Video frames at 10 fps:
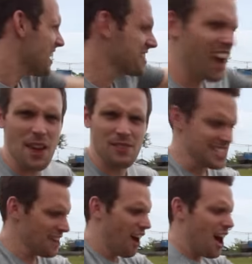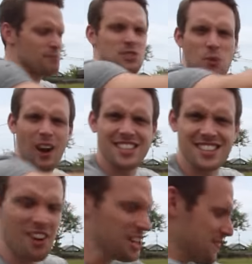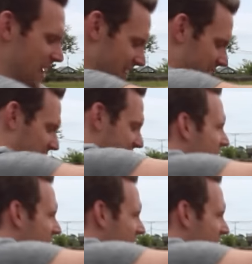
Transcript: This guy guy must have arms twice as long as me though, because